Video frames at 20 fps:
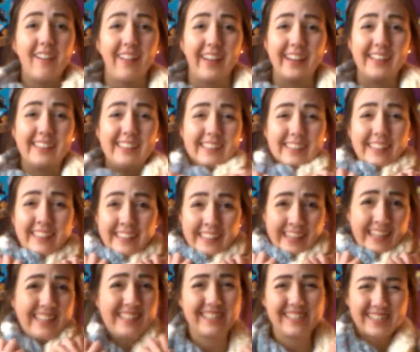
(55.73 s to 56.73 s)
Like
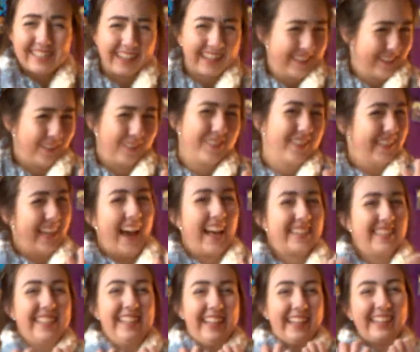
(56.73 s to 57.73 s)
he's just like so
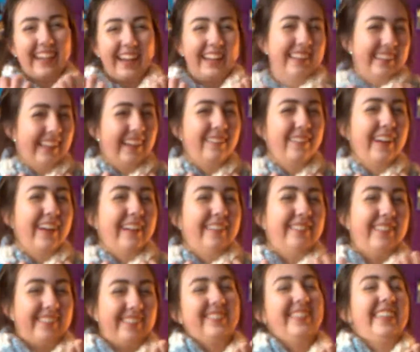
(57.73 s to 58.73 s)
sassy. Like I love him.
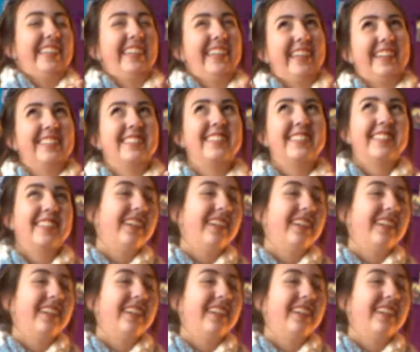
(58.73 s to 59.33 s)
Oh my gosh.